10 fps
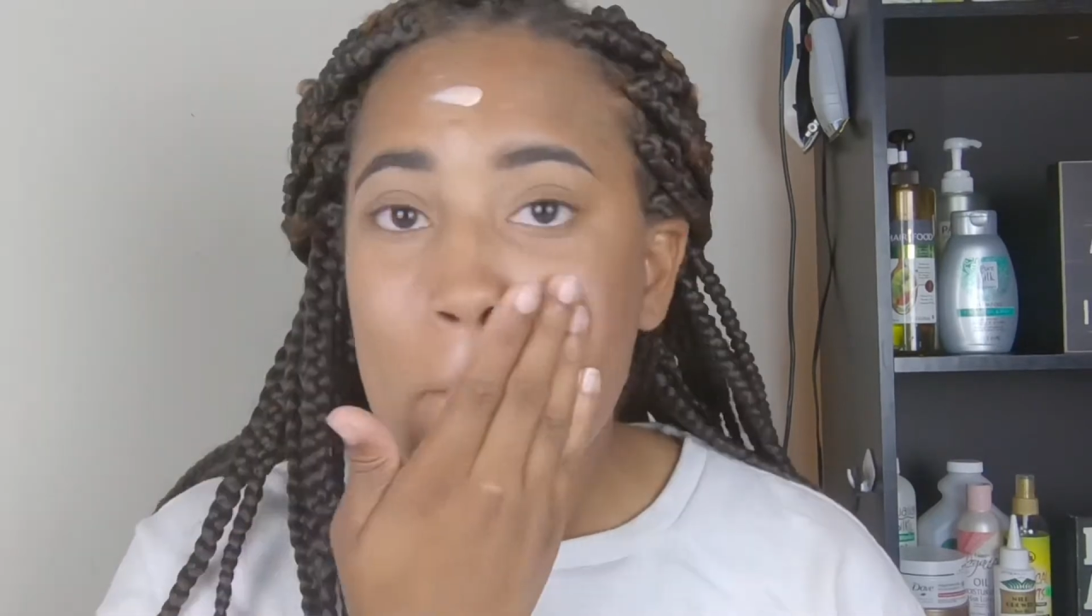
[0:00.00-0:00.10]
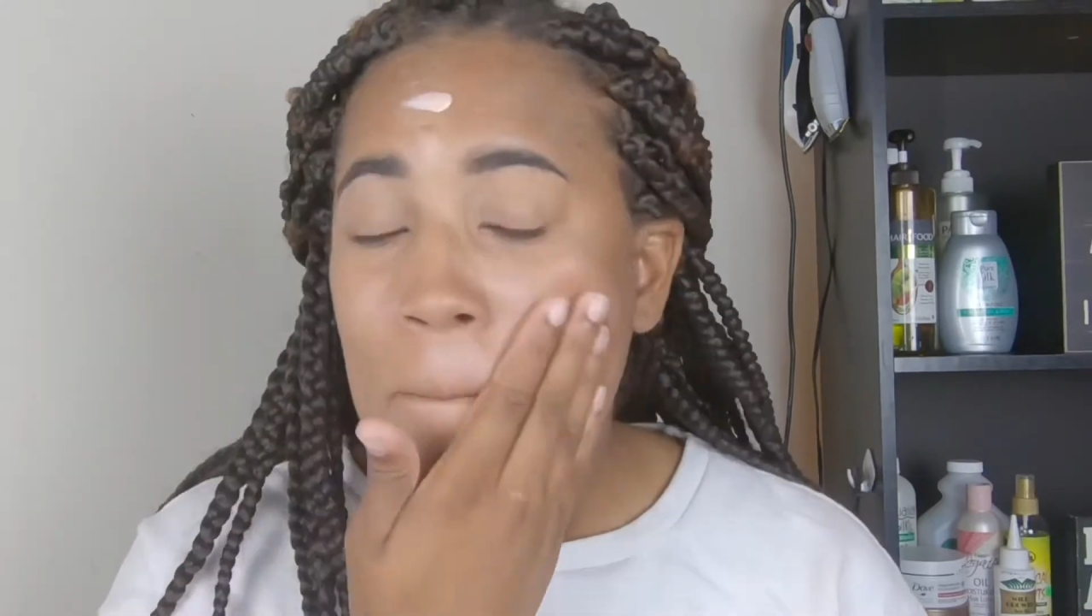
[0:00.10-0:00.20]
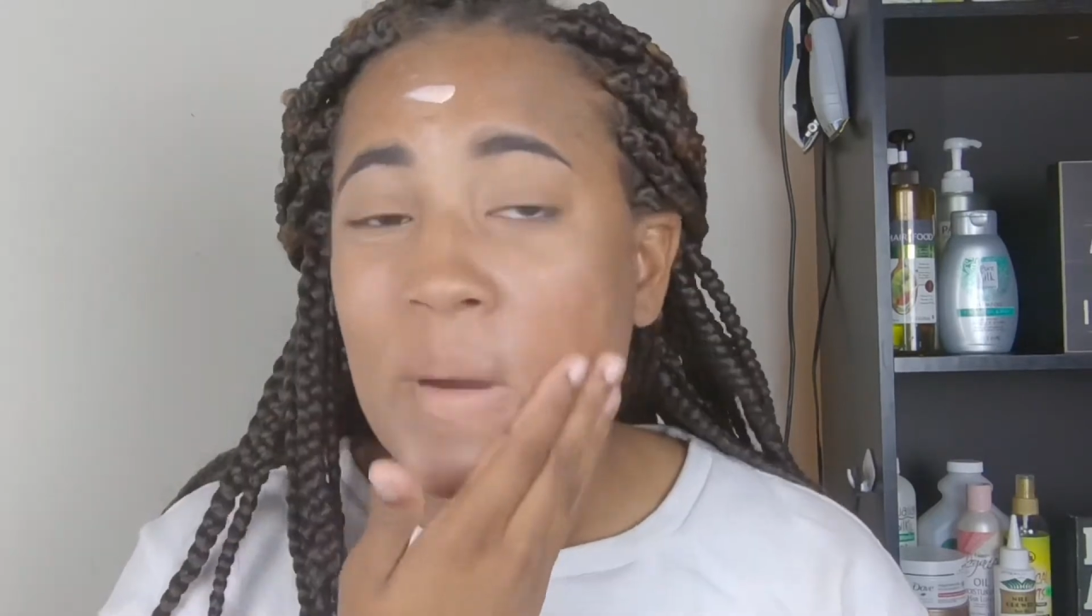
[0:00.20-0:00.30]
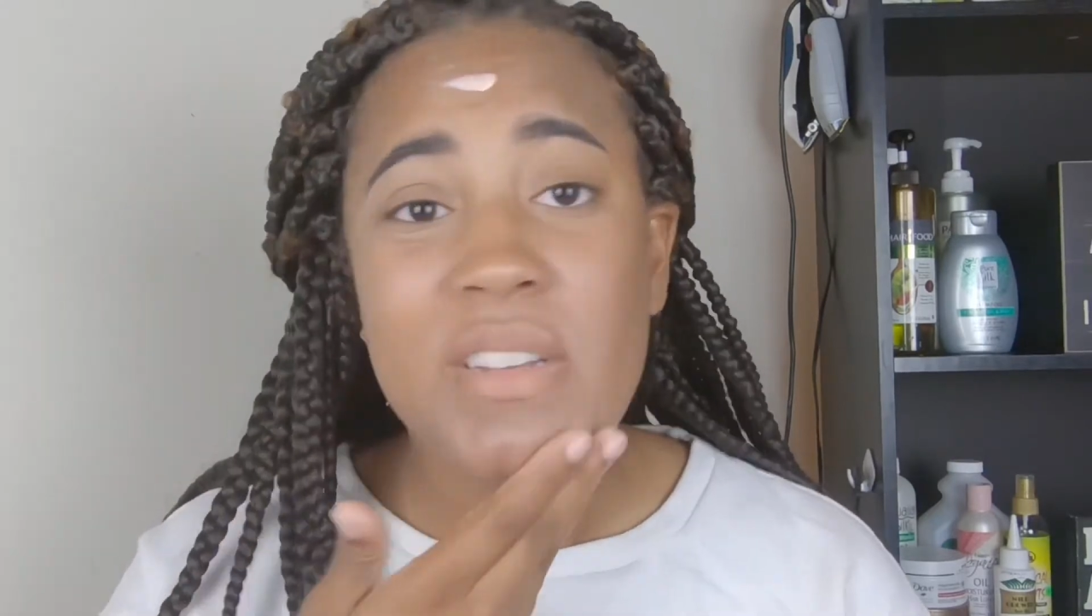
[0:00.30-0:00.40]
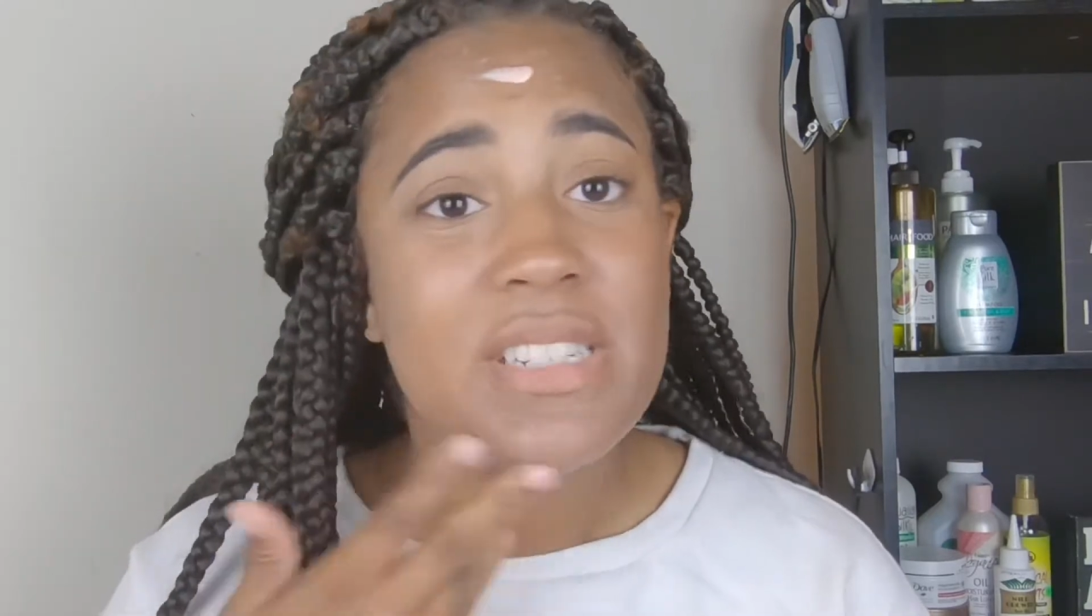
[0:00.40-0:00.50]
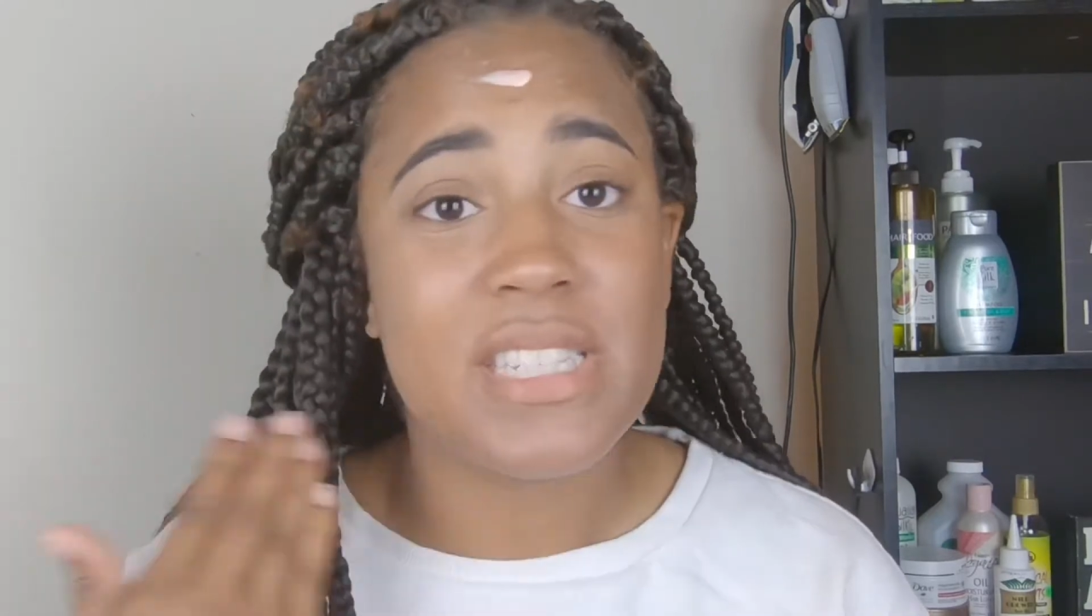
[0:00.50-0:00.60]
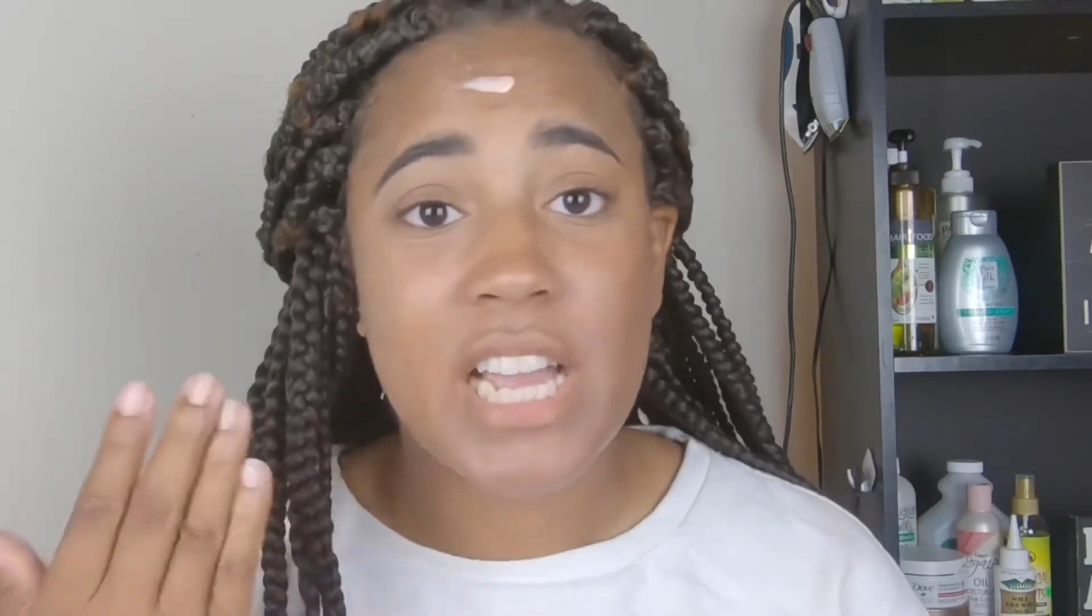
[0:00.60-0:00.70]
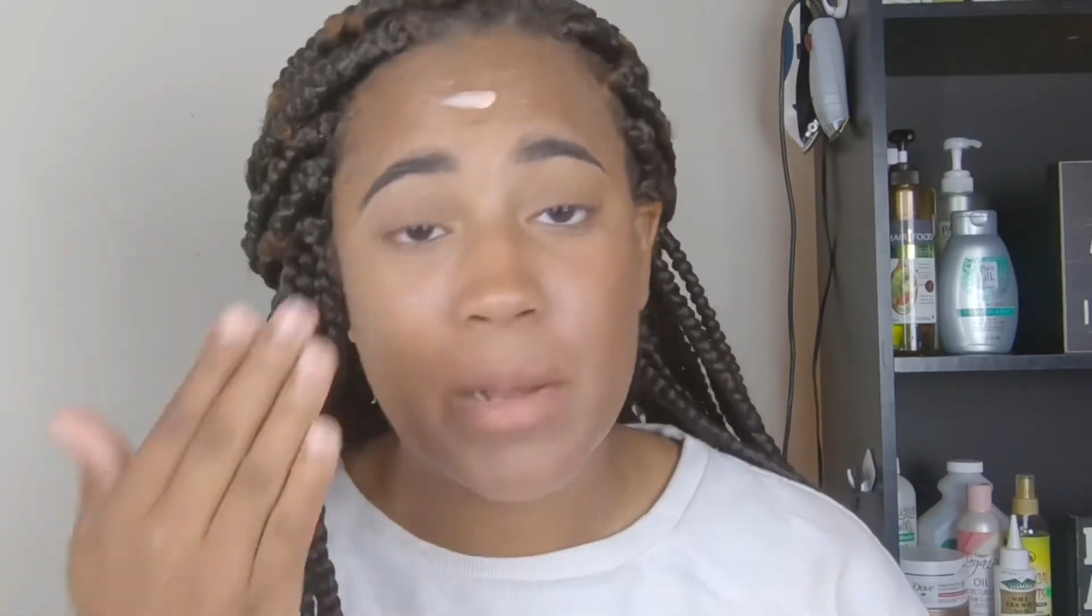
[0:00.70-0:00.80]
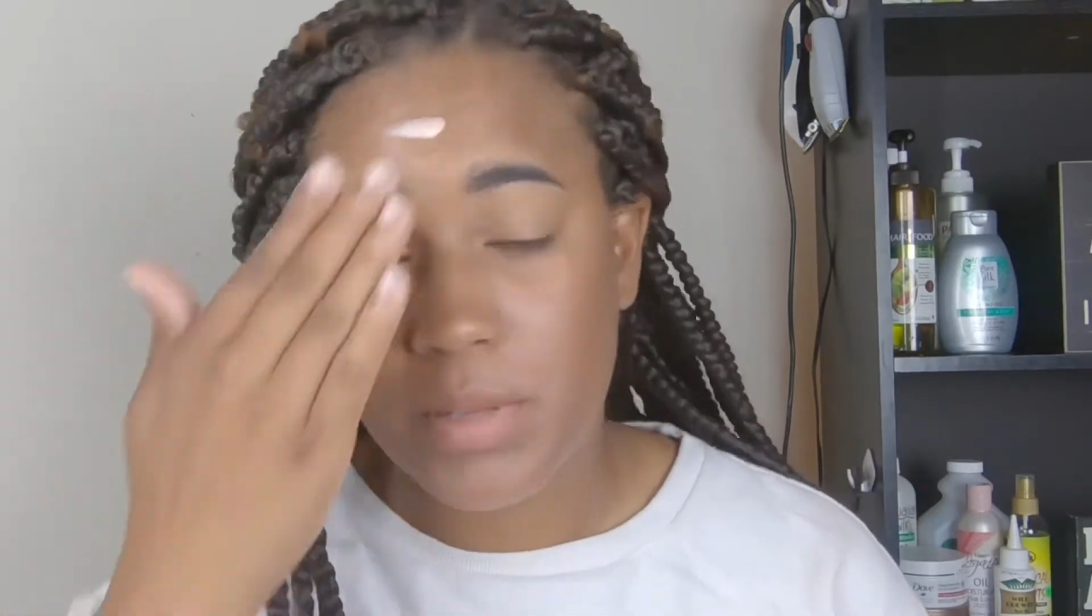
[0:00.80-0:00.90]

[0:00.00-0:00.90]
Most of the time,